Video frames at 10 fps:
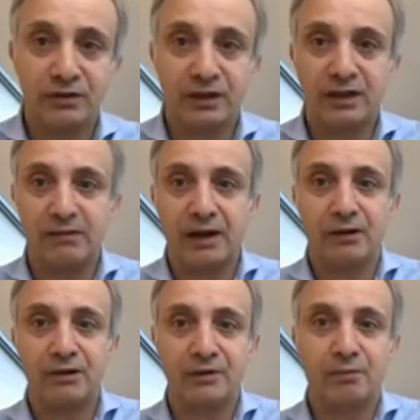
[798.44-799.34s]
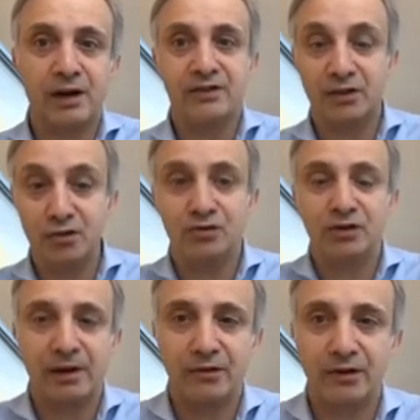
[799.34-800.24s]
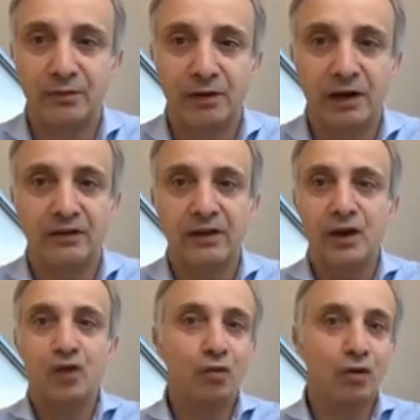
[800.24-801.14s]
uh, microenterprise, a user microenterprise, will